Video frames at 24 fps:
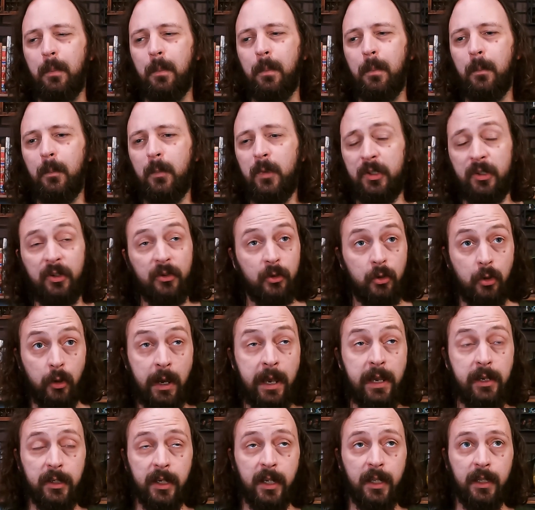which is
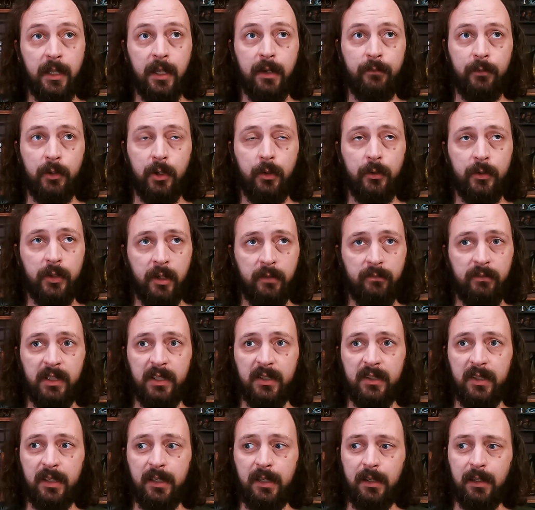great. I love those,
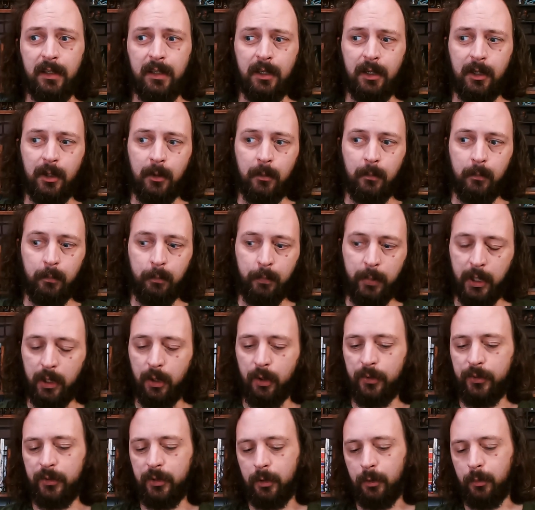obviously, but
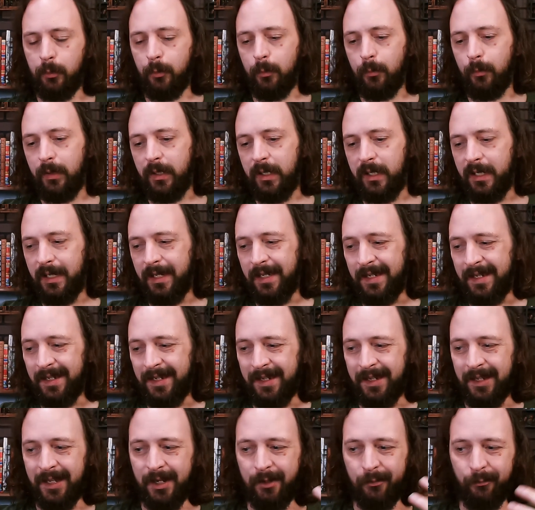also
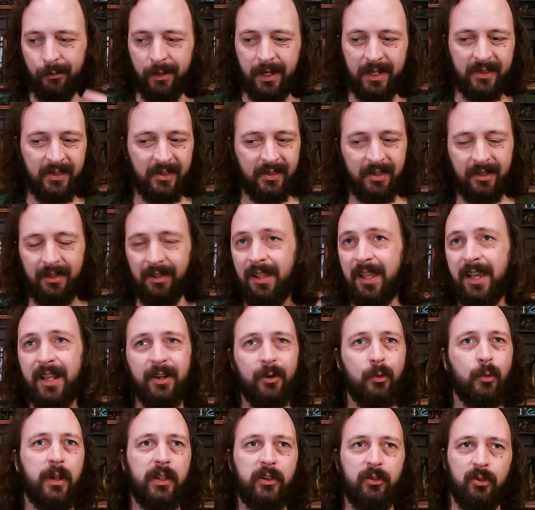it raises a lot of
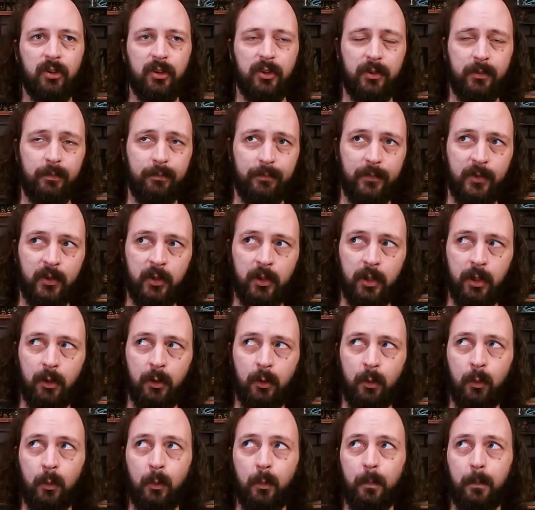questions.
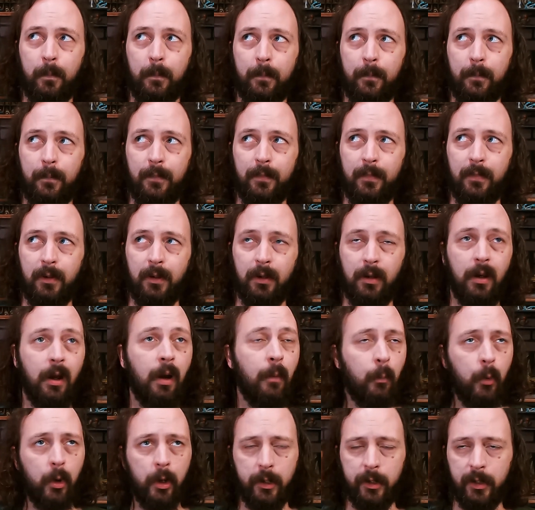So
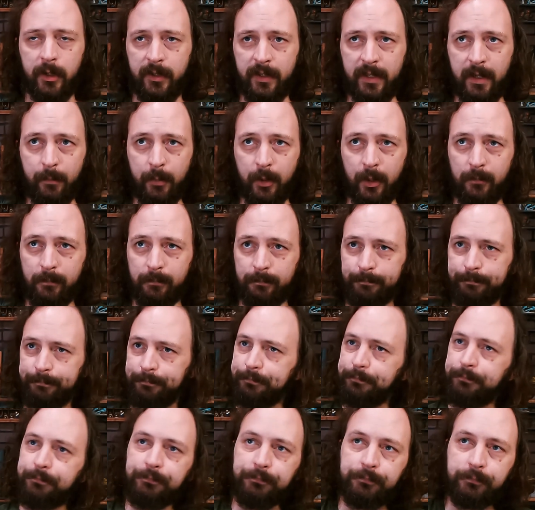I'm working on that part.
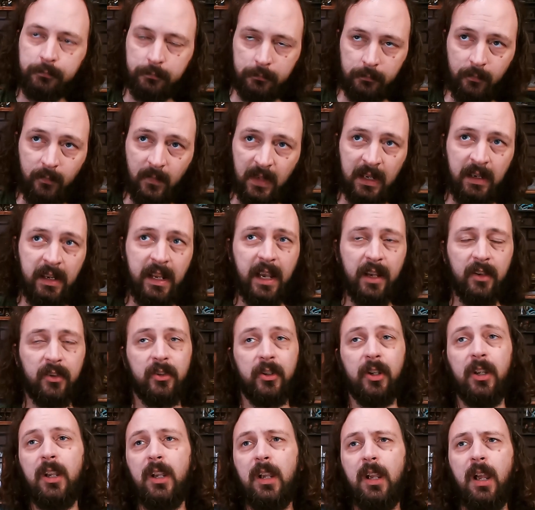
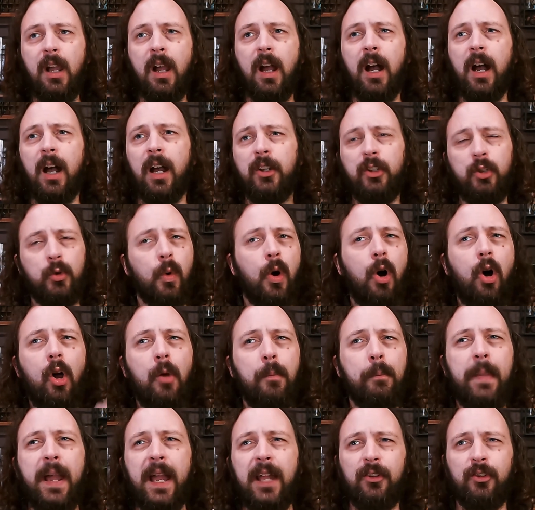Next, do all
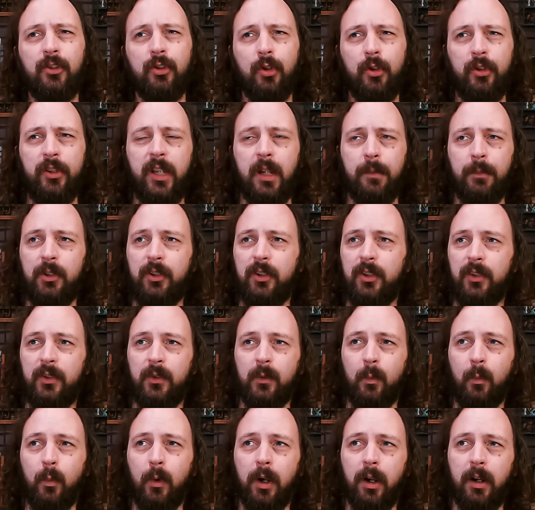magical damages
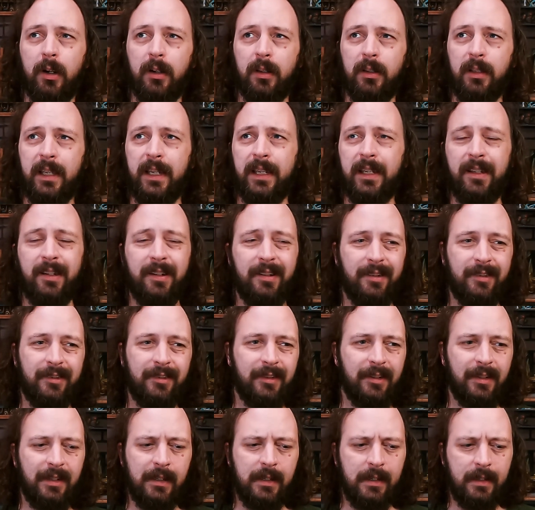work? Like,
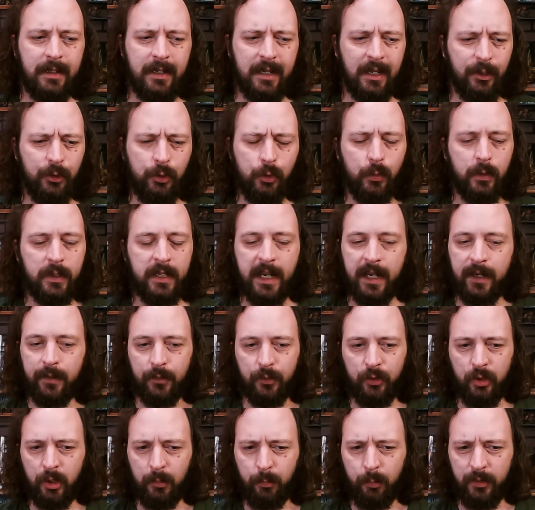can you attack the
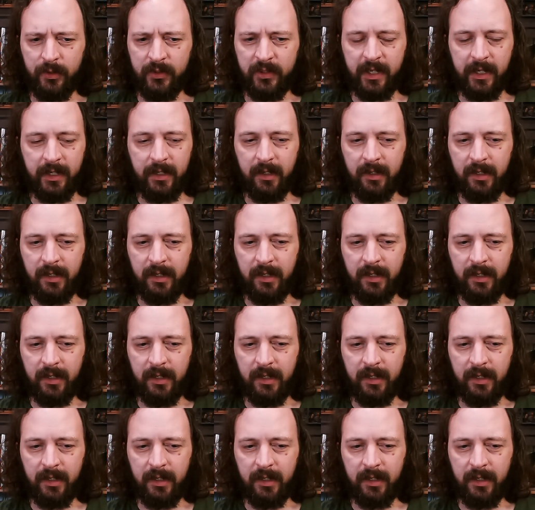ship with psychic